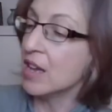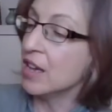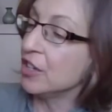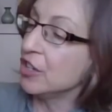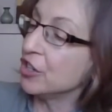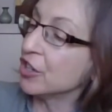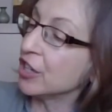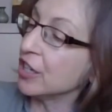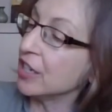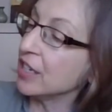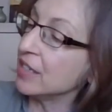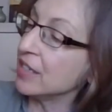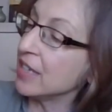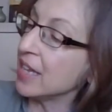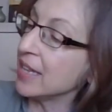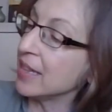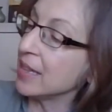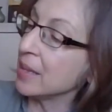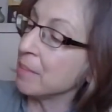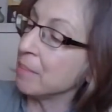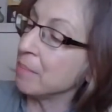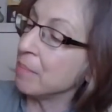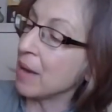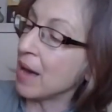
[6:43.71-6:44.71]
You're going to take
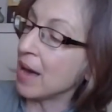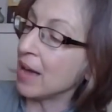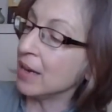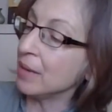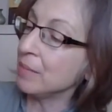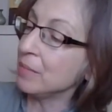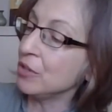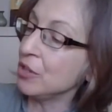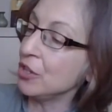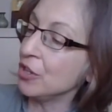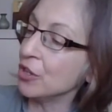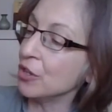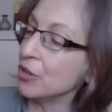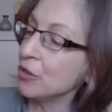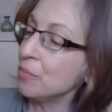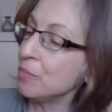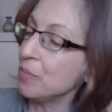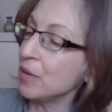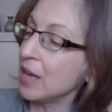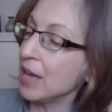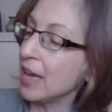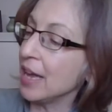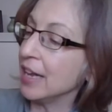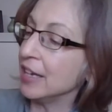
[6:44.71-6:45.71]
the bottom loop
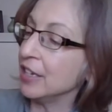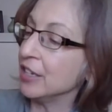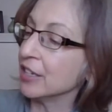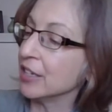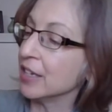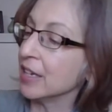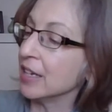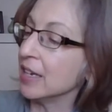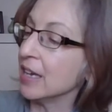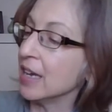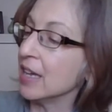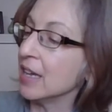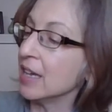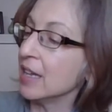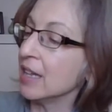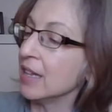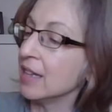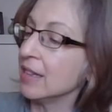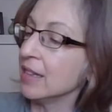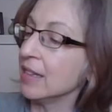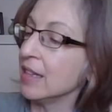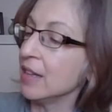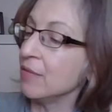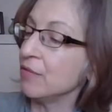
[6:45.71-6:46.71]
and you're going to
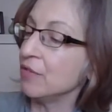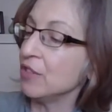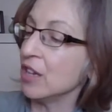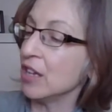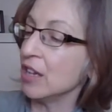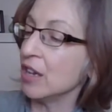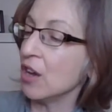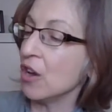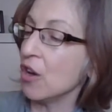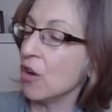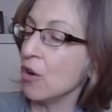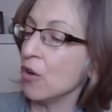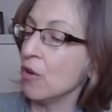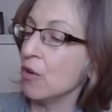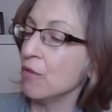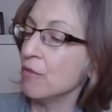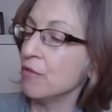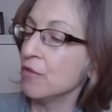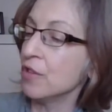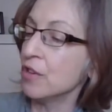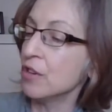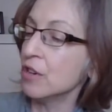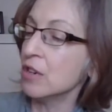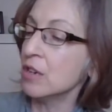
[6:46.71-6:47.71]
lift it
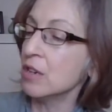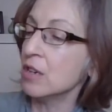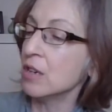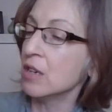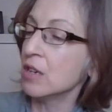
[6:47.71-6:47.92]
over